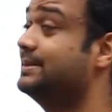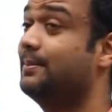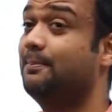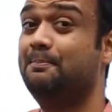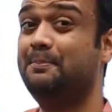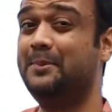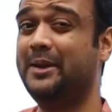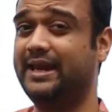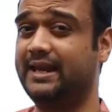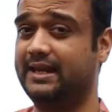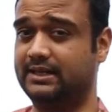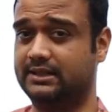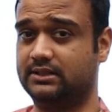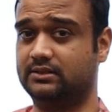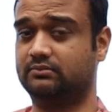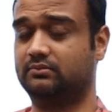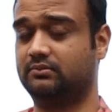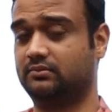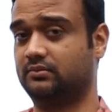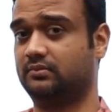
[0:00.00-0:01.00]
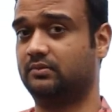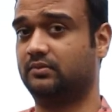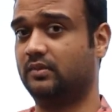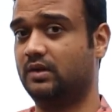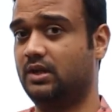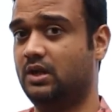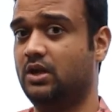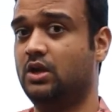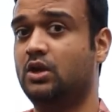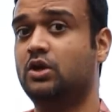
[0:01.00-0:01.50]
mean.
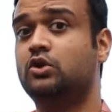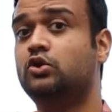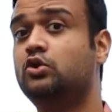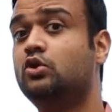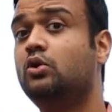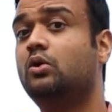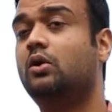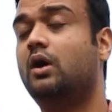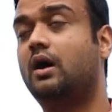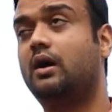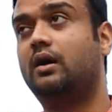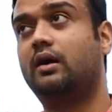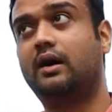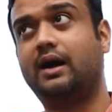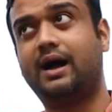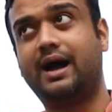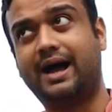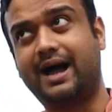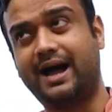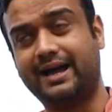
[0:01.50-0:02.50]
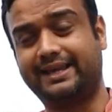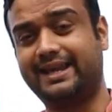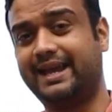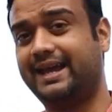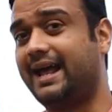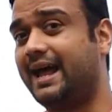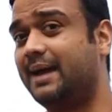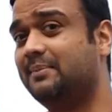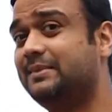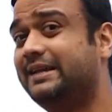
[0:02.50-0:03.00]
Again,
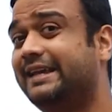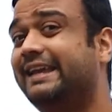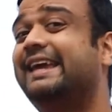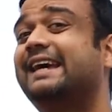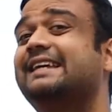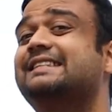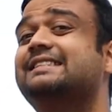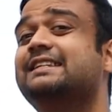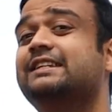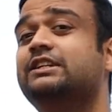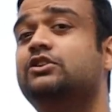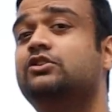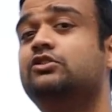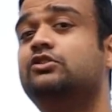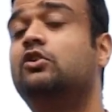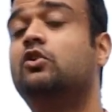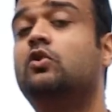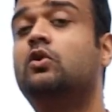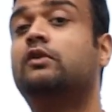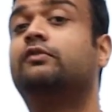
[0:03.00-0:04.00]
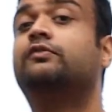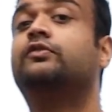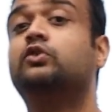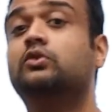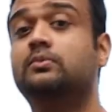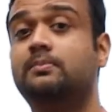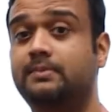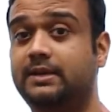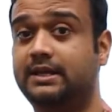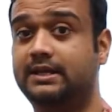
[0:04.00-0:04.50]
I'm guessing you know a few
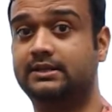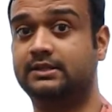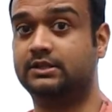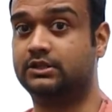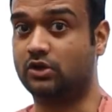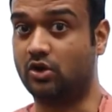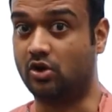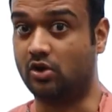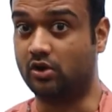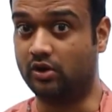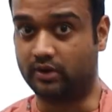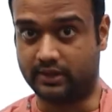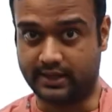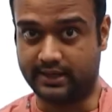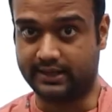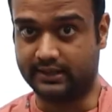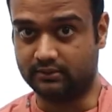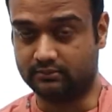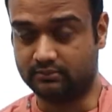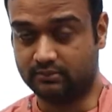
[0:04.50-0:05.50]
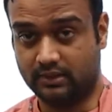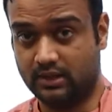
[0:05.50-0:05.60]
means already.